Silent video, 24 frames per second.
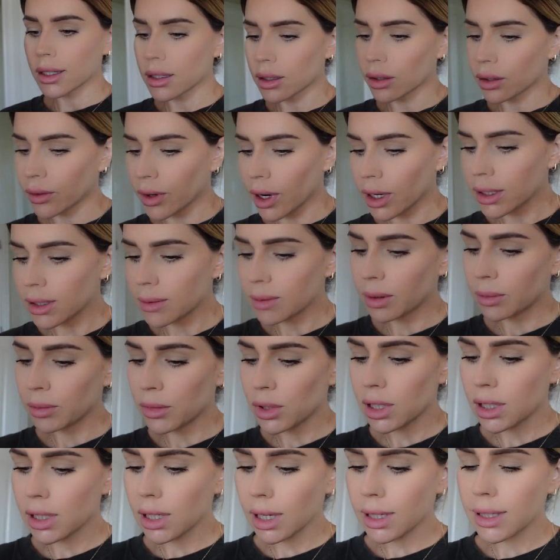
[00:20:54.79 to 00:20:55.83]
So Ryan's mom
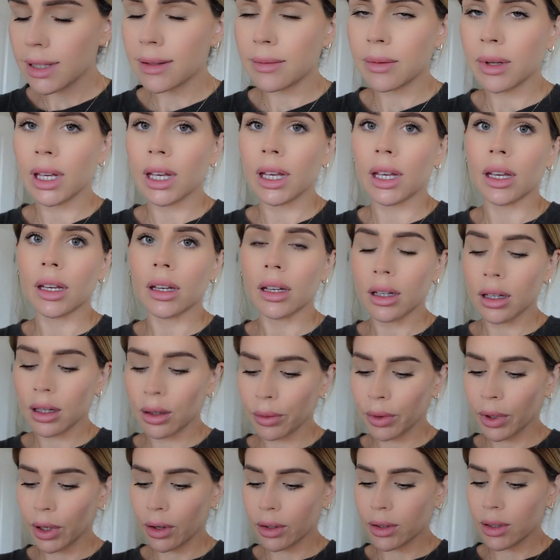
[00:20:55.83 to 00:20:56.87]
just texted me,
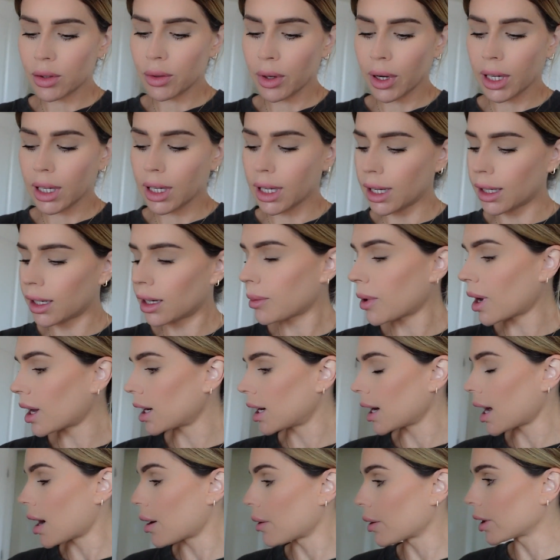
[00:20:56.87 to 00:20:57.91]
we're going to Ikea in about
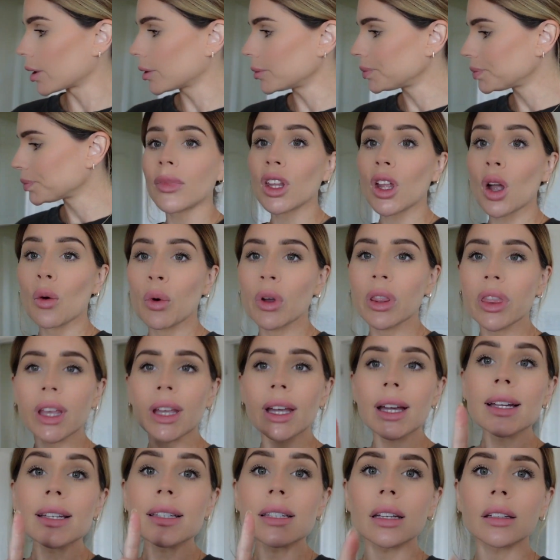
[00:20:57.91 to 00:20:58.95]
an hour. One thing
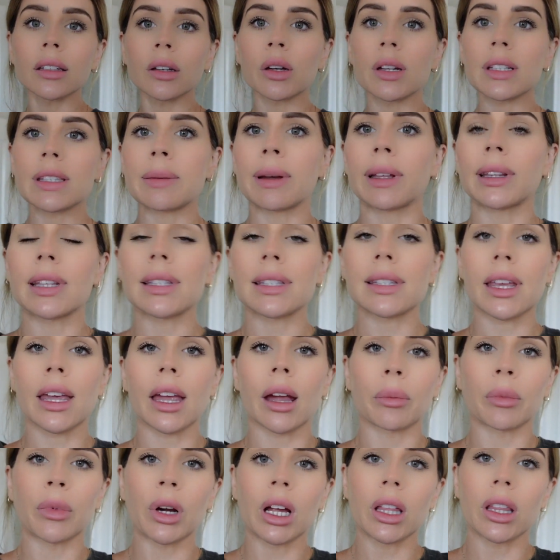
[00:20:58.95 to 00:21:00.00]
I did notice about this
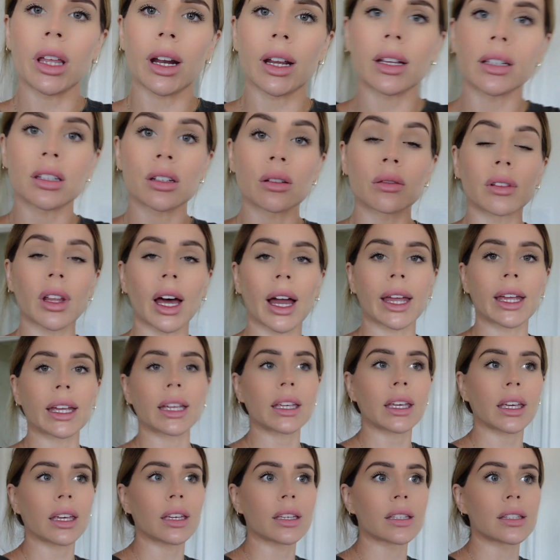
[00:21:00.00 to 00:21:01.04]
camera that I do
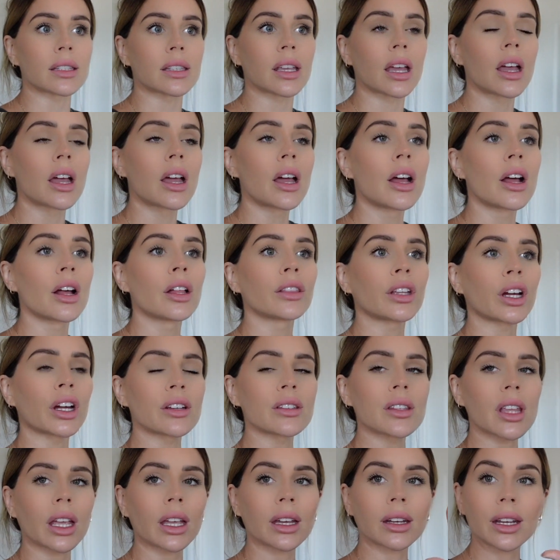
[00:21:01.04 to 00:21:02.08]
like is
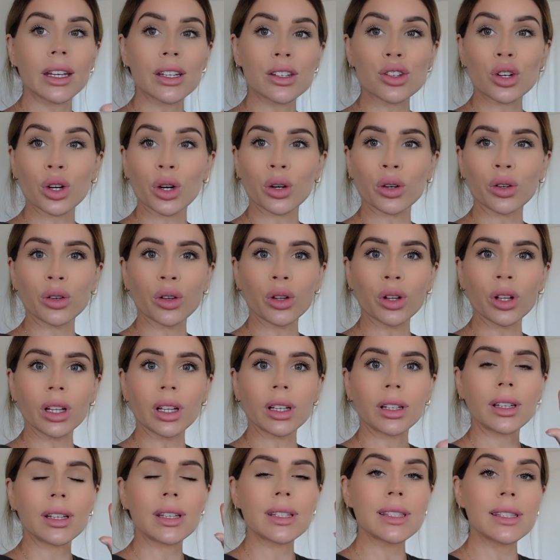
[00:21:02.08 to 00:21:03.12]
there's like an internal
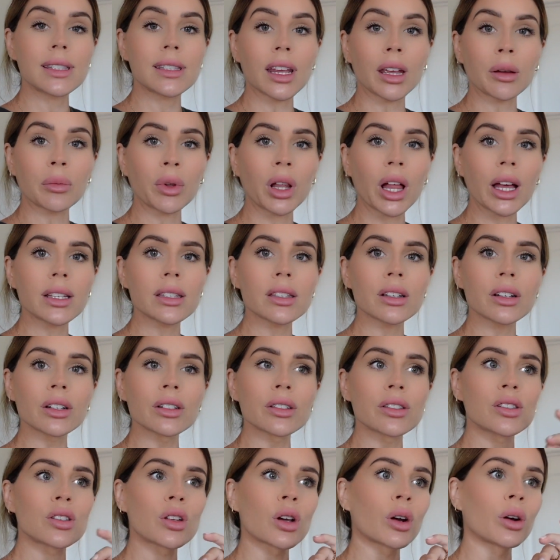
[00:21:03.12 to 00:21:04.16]
stabilizer.
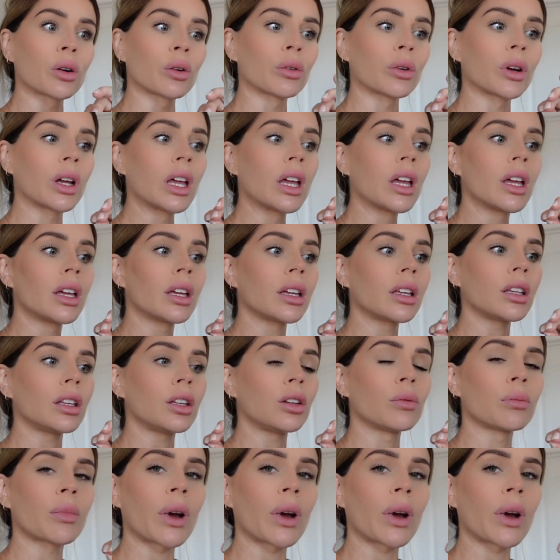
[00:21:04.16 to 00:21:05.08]
So you